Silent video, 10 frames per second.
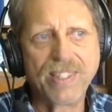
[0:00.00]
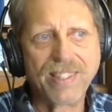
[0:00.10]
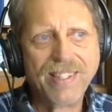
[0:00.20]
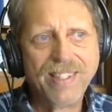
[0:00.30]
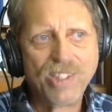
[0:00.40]

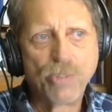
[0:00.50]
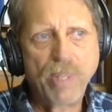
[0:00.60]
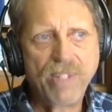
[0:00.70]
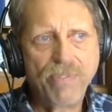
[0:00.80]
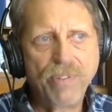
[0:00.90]
spend
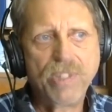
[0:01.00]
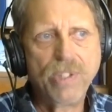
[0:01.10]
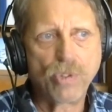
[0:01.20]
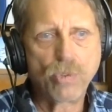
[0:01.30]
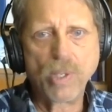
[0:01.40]
15 or
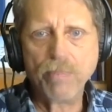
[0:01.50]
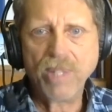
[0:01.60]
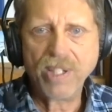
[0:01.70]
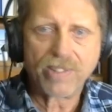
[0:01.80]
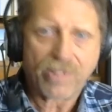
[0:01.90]
20
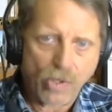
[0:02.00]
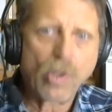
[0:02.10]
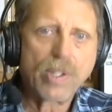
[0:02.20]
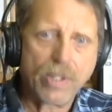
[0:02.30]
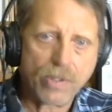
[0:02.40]
minutes
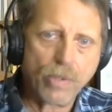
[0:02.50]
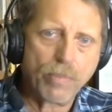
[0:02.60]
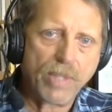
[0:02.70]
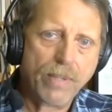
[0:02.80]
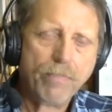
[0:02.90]
talking to me.
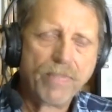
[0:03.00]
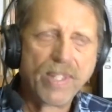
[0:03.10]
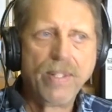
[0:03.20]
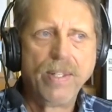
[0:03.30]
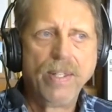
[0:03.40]

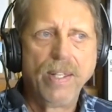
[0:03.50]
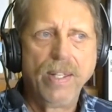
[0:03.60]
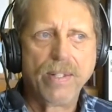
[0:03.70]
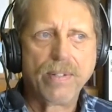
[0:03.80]
And